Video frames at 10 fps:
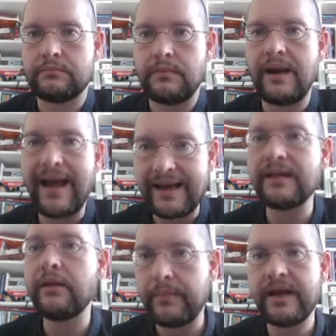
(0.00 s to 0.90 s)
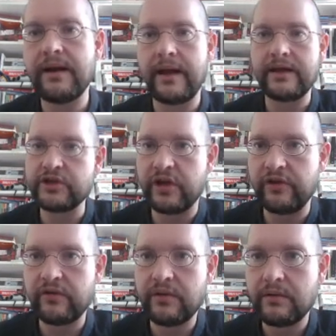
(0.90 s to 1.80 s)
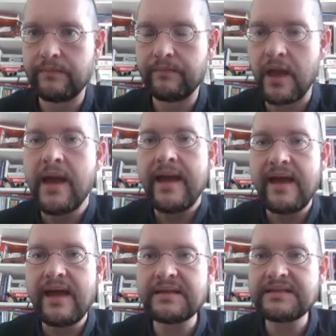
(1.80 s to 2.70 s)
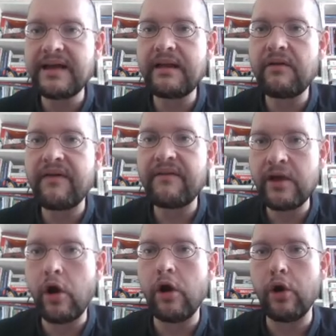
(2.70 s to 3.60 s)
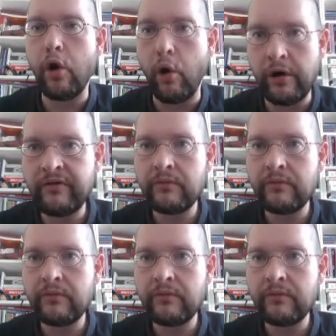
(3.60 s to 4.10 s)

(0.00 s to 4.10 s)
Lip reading: like in the Middle Ages. Instead of having a lord,